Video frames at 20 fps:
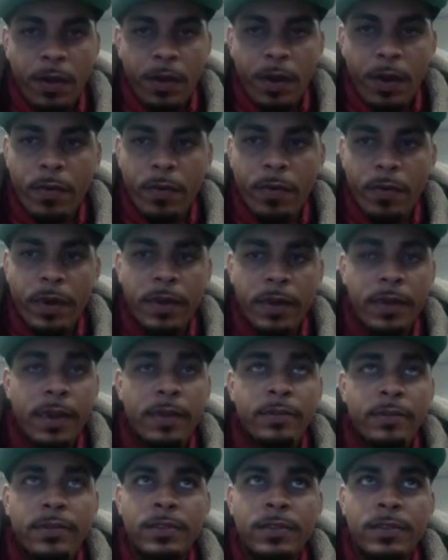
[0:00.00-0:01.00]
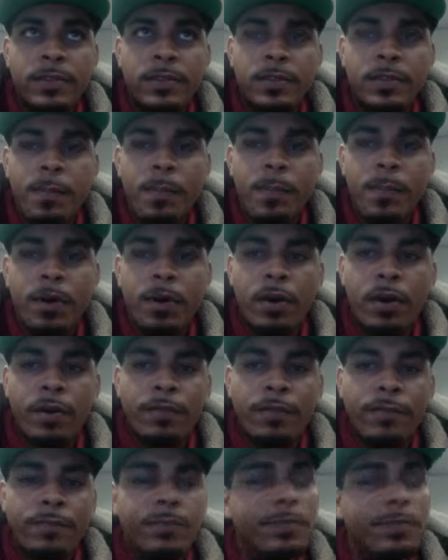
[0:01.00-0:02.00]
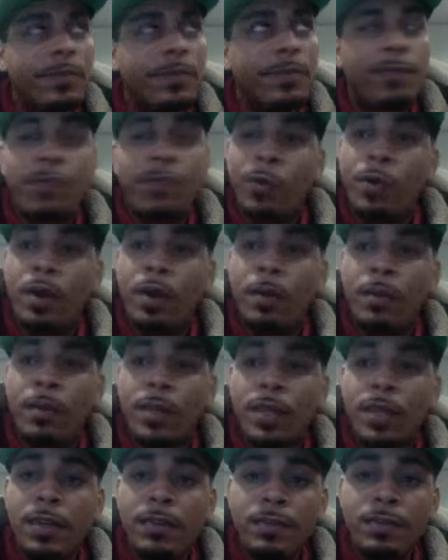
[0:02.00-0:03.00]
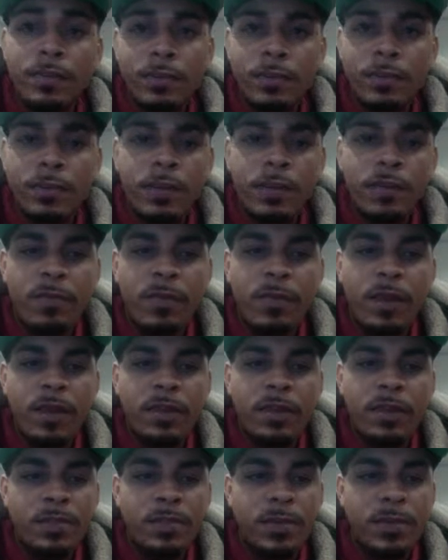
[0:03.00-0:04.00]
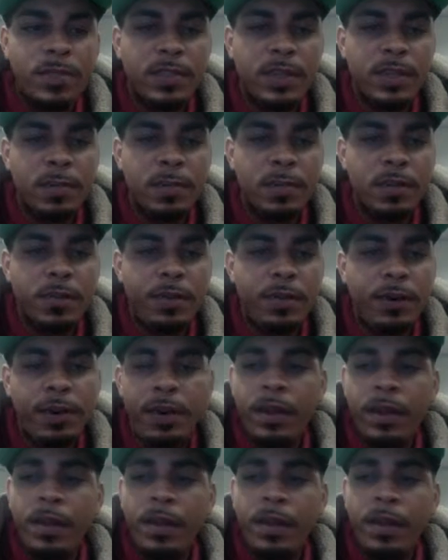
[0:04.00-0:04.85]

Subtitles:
Alright guys, this is part 4 I believe of making this mixtape cover,